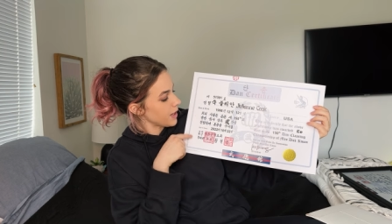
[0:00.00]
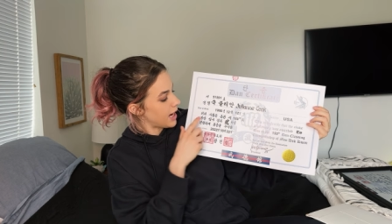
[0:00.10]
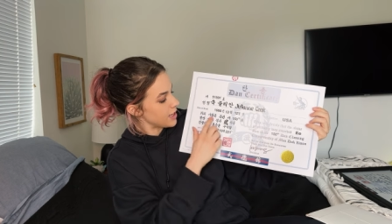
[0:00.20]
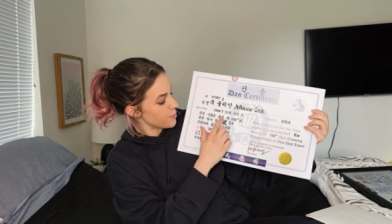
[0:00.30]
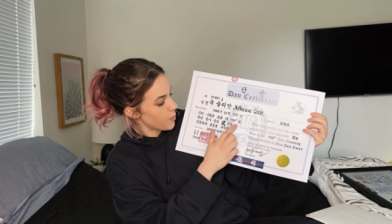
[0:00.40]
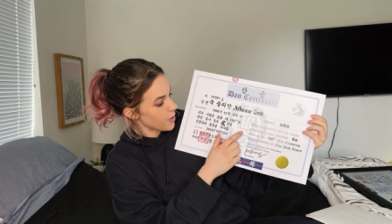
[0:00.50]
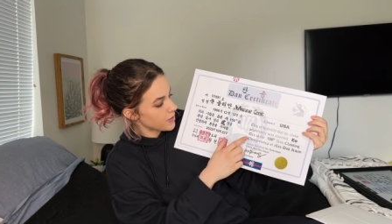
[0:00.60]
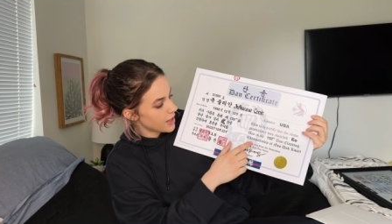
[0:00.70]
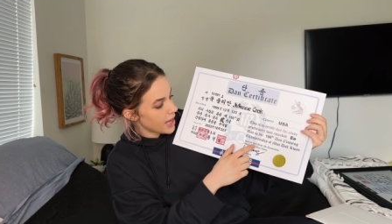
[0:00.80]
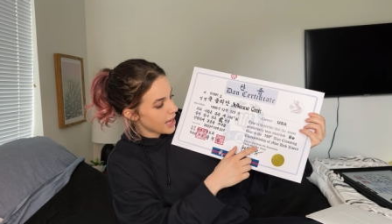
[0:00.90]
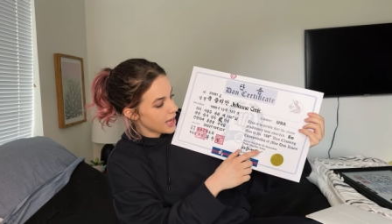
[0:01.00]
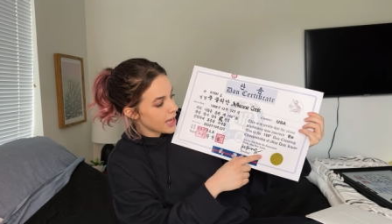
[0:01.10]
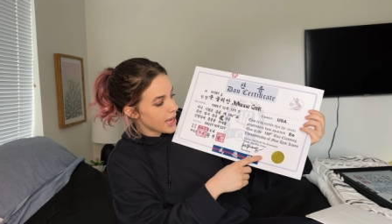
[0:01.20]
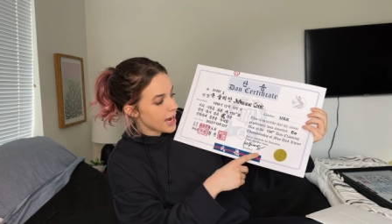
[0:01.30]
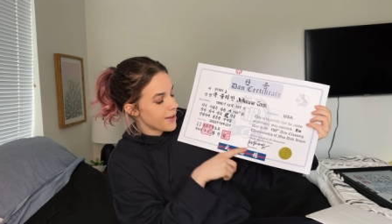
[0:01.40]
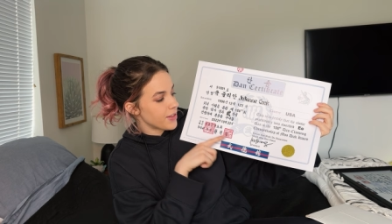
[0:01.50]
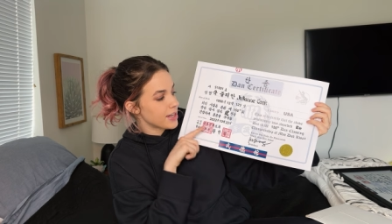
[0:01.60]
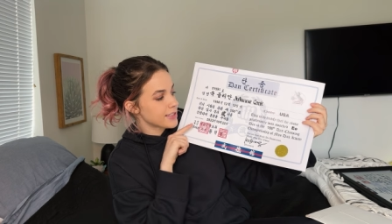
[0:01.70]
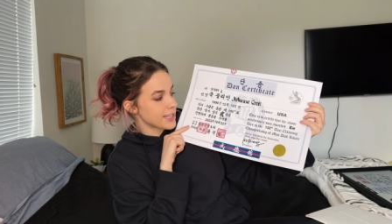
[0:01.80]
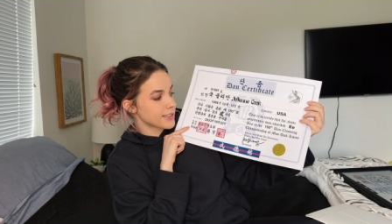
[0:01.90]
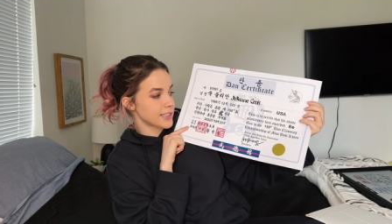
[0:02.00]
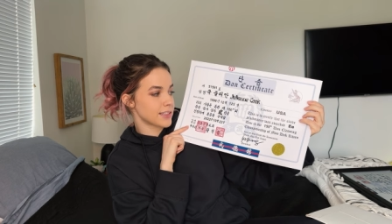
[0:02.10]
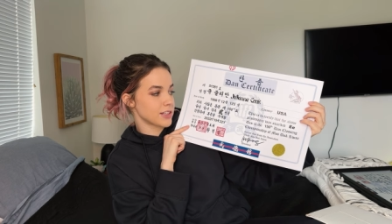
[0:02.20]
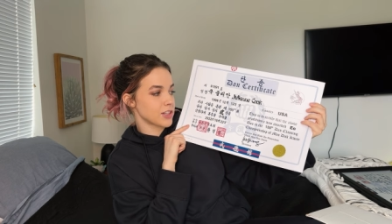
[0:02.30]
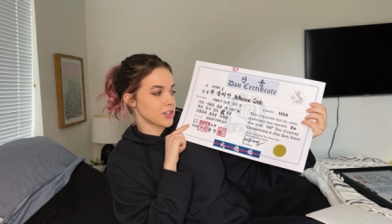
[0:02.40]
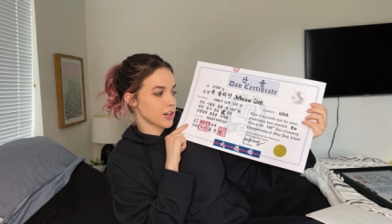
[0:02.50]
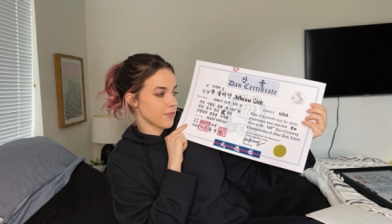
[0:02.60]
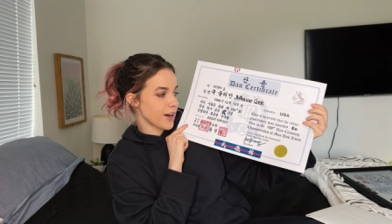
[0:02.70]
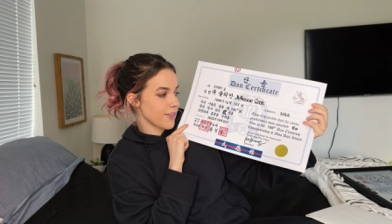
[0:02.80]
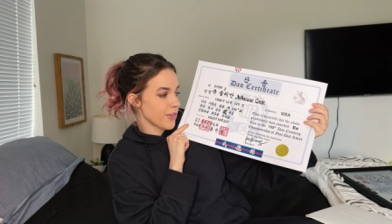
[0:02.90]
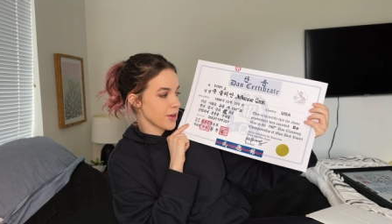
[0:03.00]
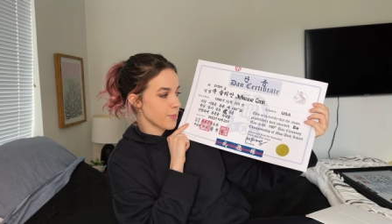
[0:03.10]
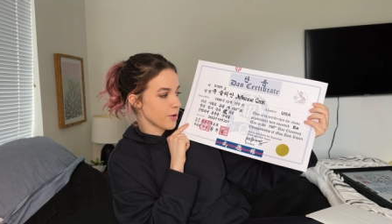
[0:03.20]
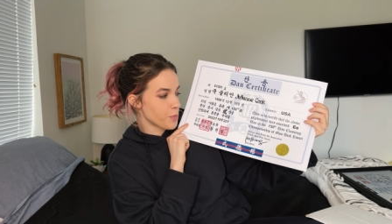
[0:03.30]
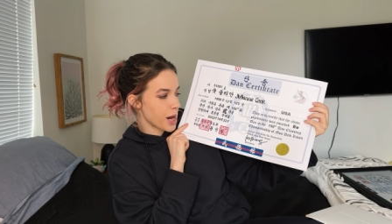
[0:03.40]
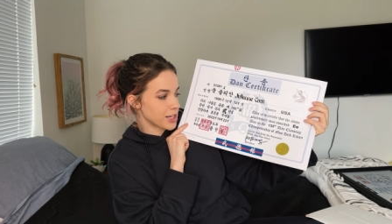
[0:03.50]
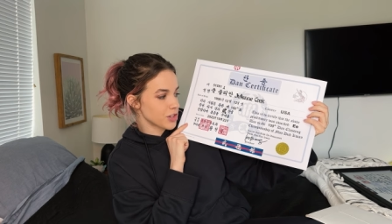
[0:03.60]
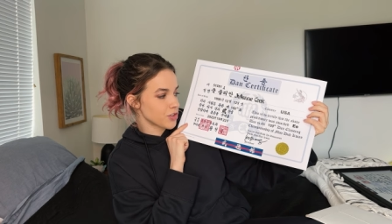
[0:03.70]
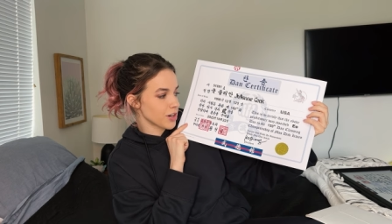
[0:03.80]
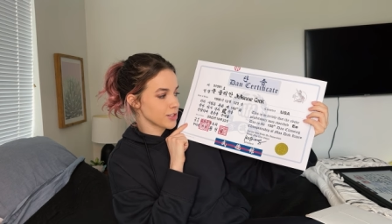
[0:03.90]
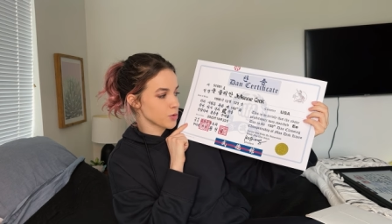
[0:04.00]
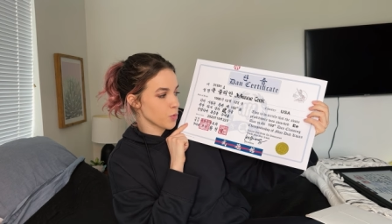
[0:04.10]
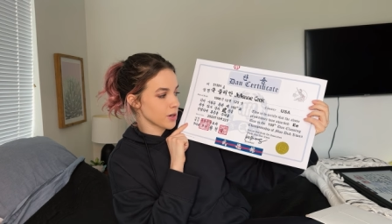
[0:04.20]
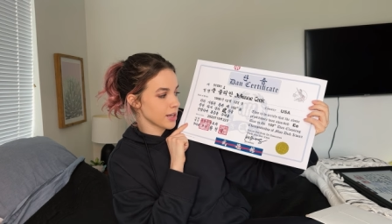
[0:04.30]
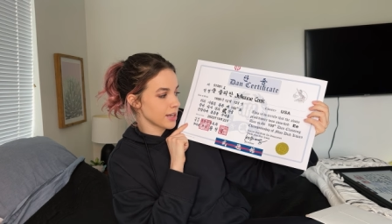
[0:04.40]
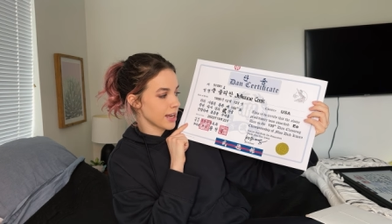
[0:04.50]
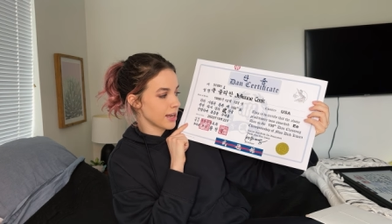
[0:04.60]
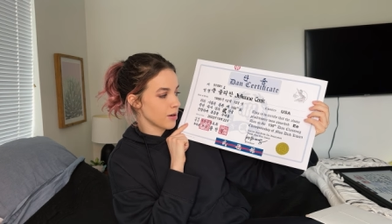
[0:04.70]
It has my birthday and then it says, this is to certify that the above practitioner has awarded